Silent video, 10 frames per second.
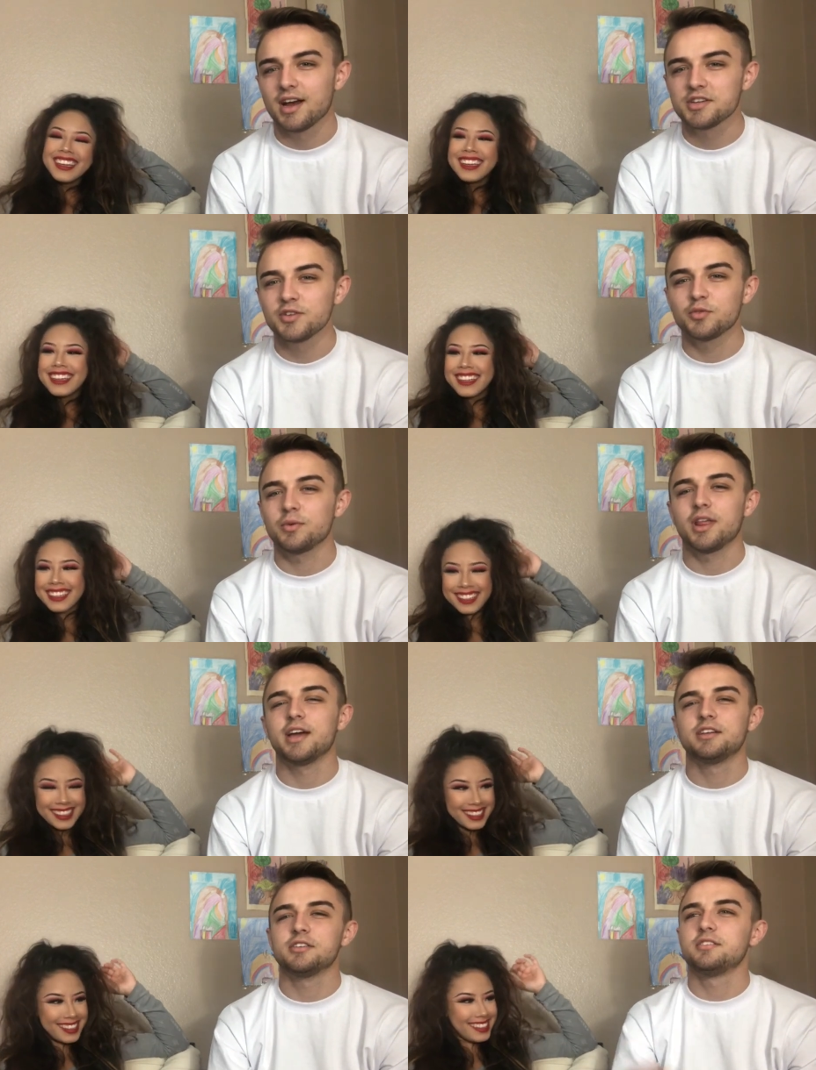Speaker 1: Not just
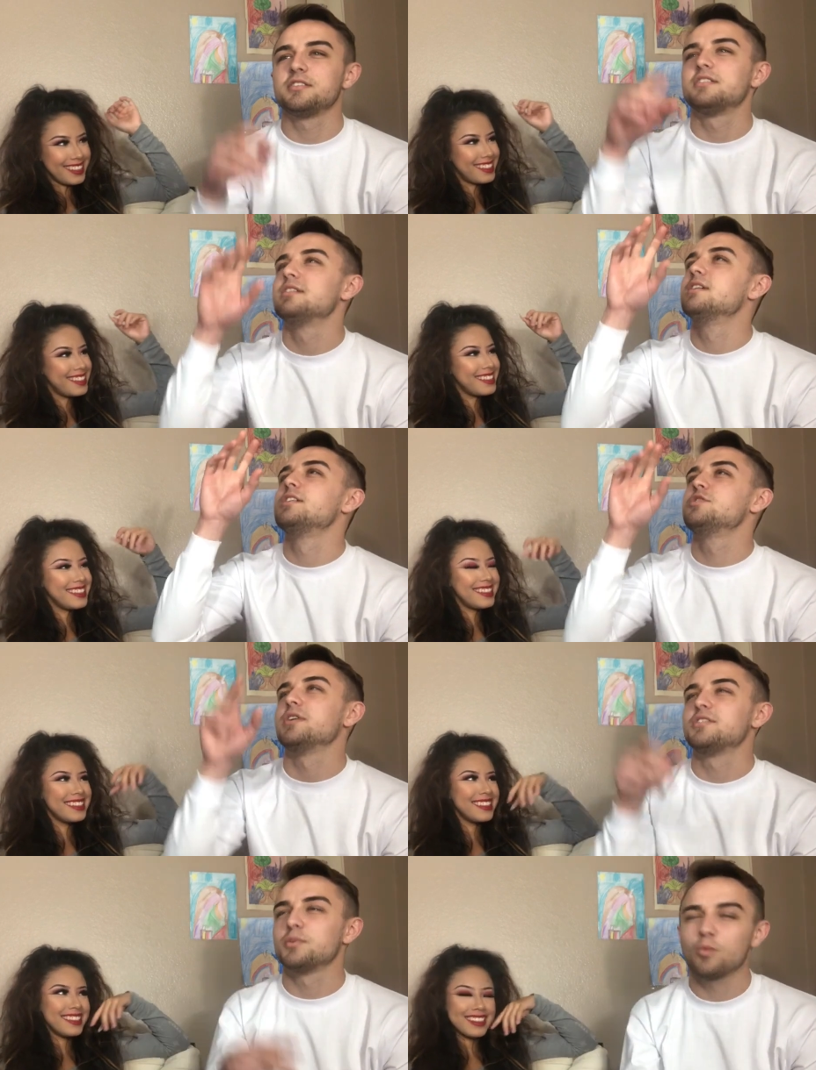like just
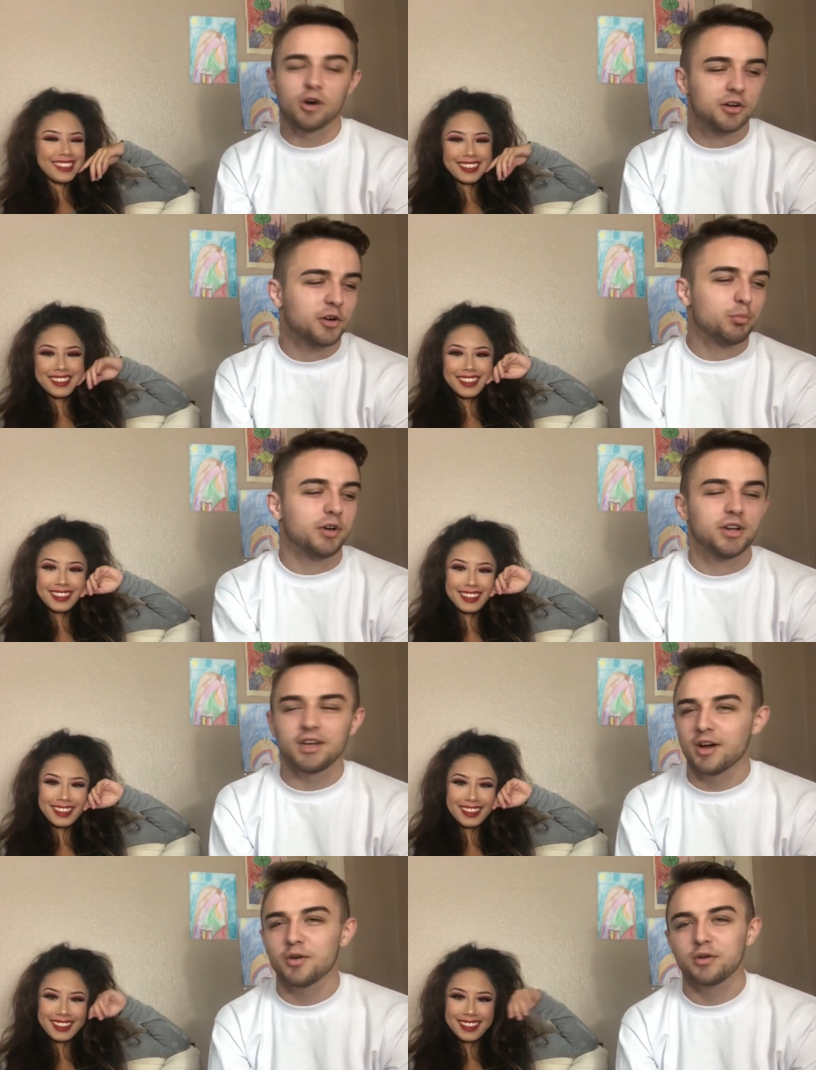drink some water, put it
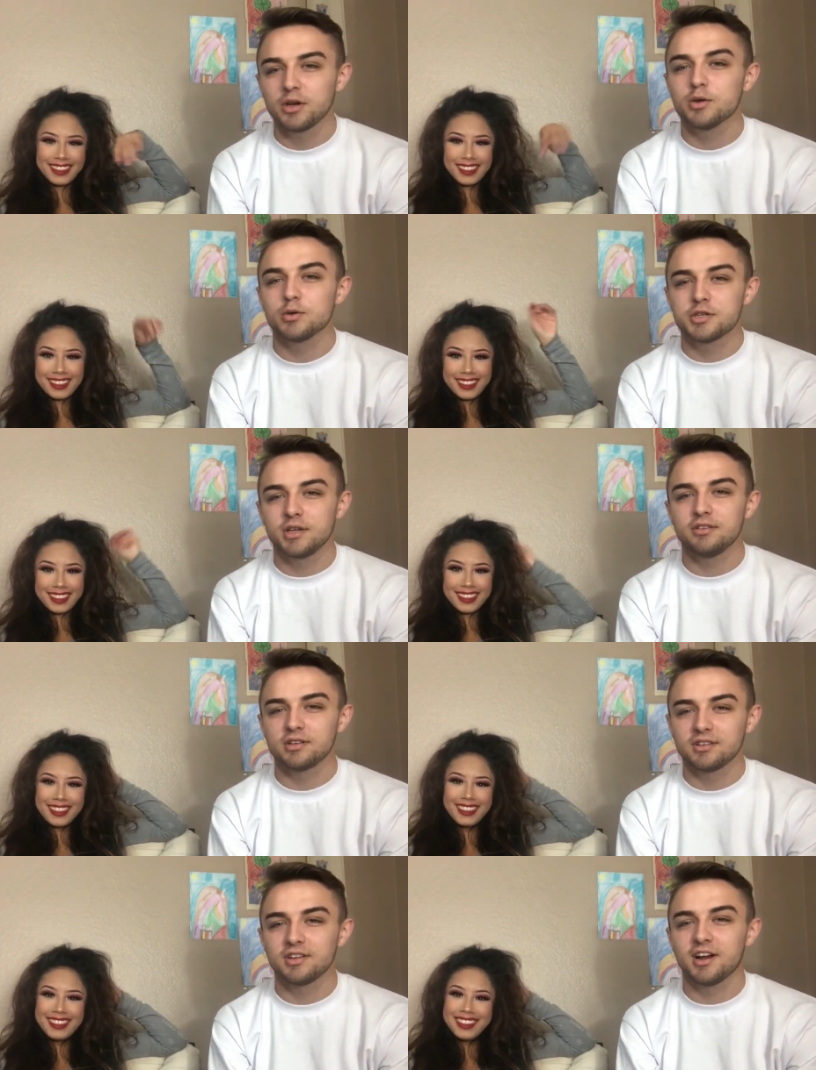down. No, she
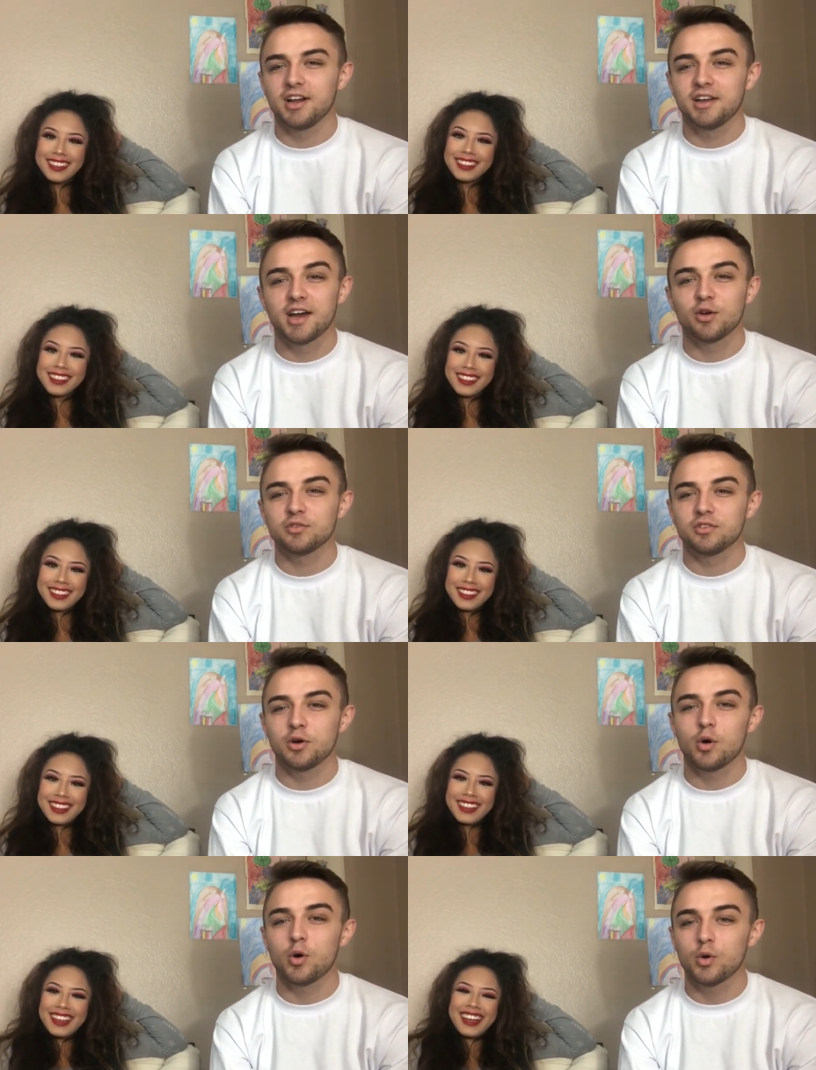sits there and downs the
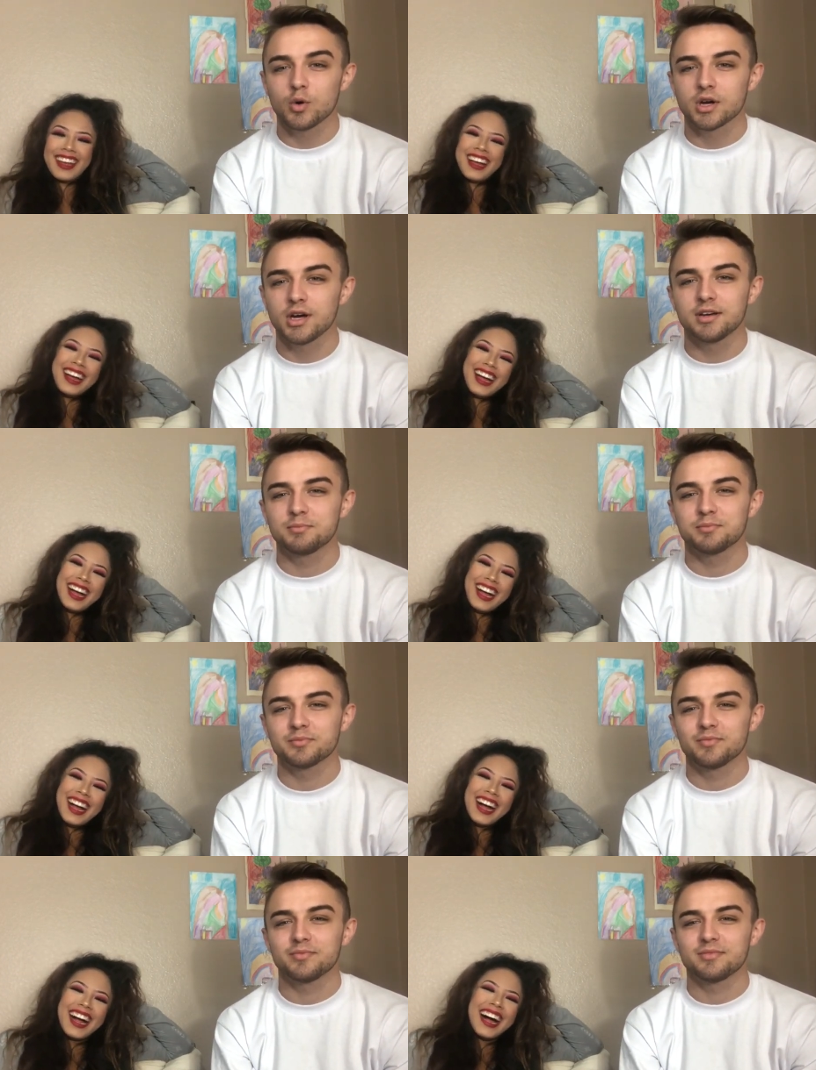whole
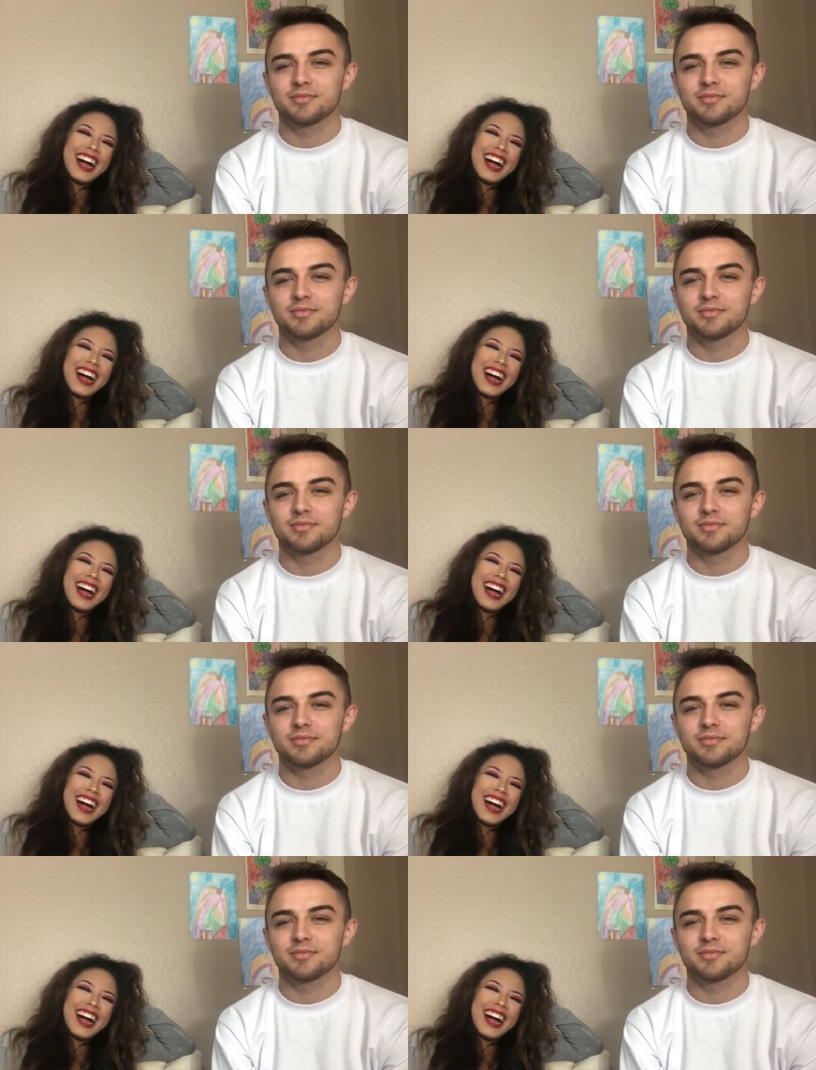cup